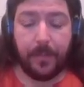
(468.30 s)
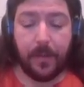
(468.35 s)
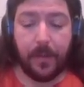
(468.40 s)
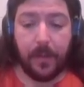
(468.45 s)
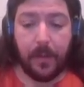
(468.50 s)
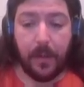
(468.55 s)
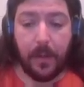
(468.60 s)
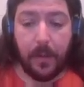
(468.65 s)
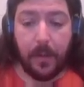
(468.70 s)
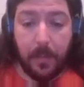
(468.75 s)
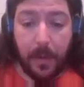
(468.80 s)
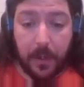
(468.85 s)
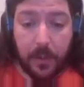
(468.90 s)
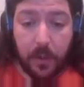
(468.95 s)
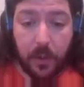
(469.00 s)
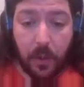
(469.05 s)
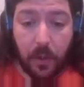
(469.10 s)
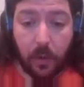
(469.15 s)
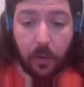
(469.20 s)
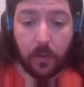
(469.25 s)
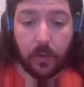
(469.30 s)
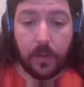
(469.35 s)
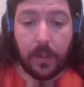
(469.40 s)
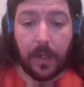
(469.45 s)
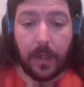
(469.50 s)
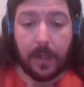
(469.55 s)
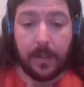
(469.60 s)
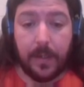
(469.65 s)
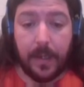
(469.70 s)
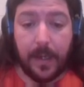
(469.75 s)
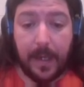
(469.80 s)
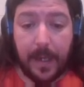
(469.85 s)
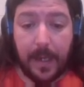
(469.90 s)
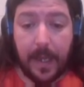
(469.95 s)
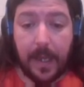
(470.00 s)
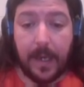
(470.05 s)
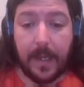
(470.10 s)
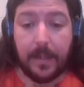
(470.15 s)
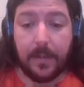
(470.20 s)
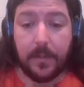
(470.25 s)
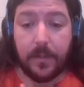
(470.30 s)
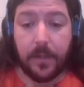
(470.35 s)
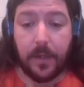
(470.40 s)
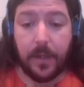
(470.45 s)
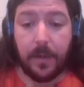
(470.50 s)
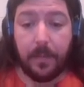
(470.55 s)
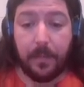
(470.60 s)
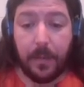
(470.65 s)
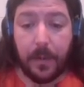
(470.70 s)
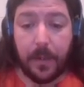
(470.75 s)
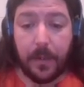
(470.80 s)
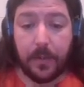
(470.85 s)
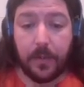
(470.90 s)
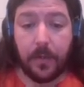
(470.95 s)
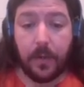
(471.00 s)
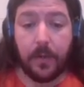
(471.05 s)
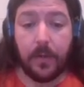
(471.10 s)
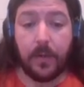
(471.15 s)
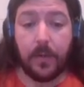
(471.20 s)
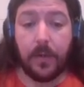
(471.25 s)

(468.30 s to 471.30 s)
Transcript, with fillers: Make sure that a dedicated chairperson